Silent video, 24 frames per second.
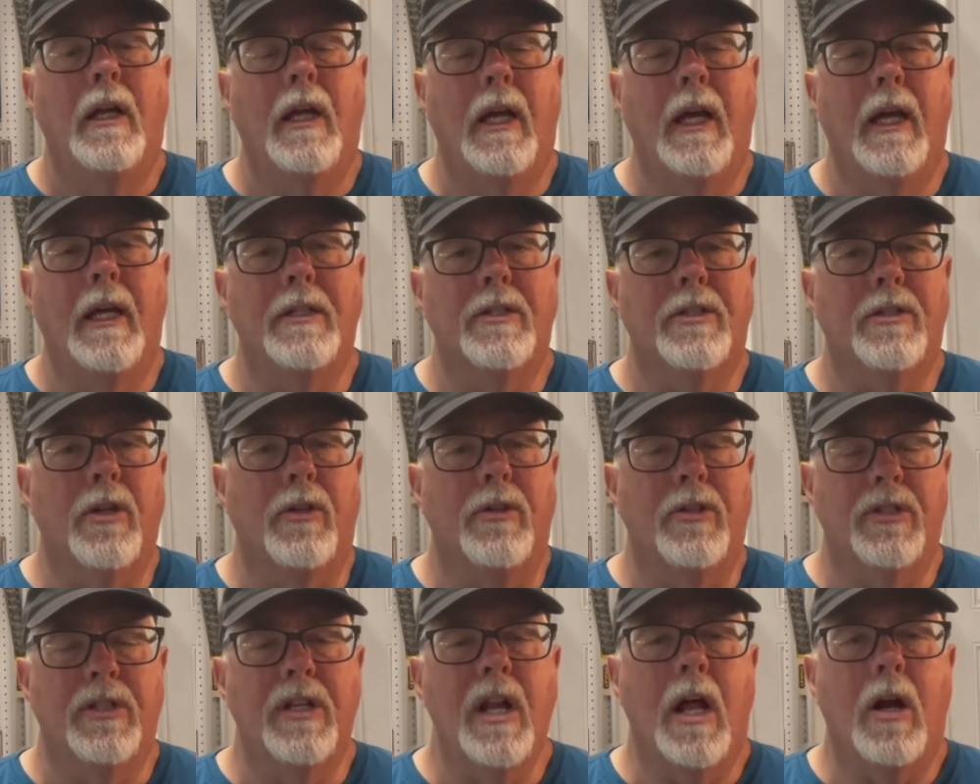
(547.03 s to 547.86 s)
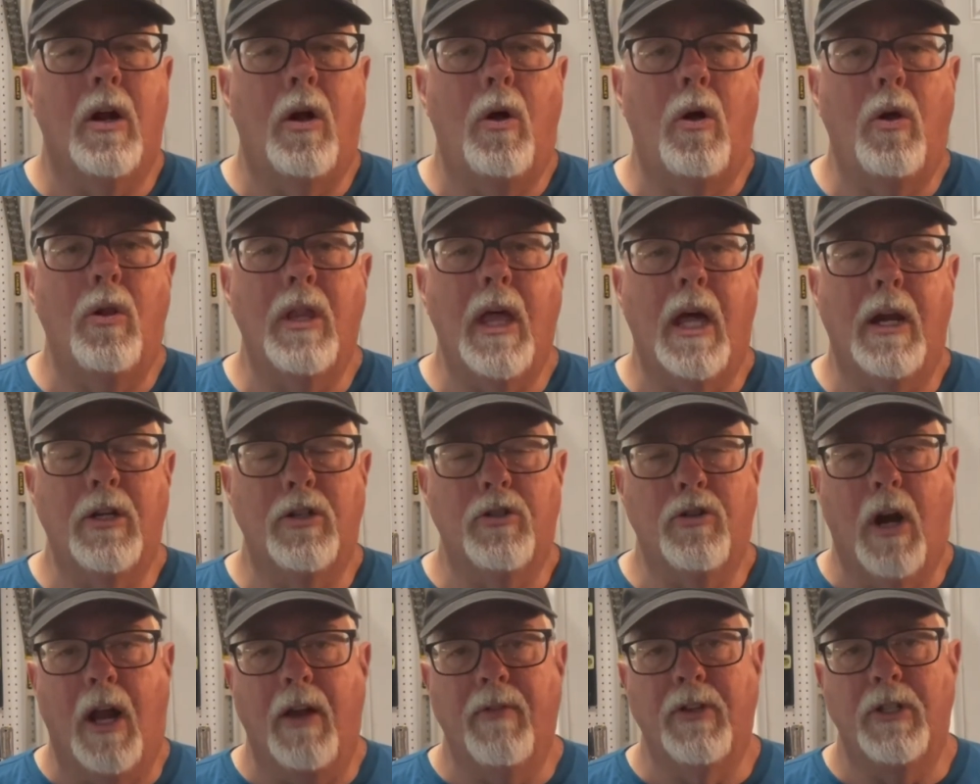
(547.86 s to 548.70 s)
and so there's not a whole lot of
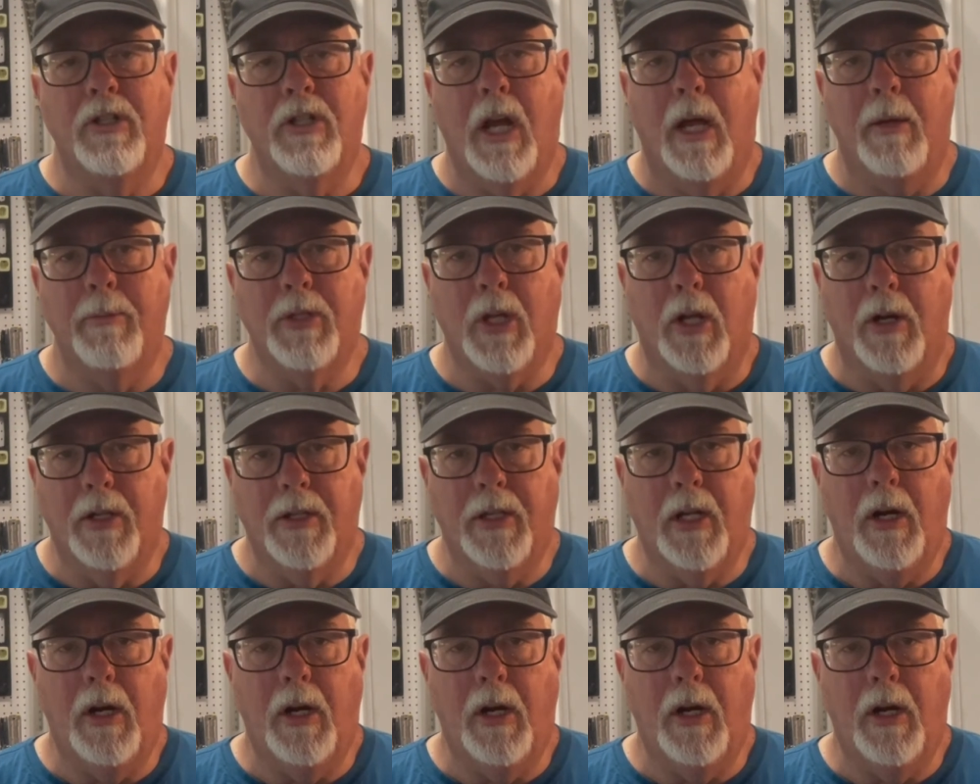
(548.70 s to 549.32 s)
driving jobs on it.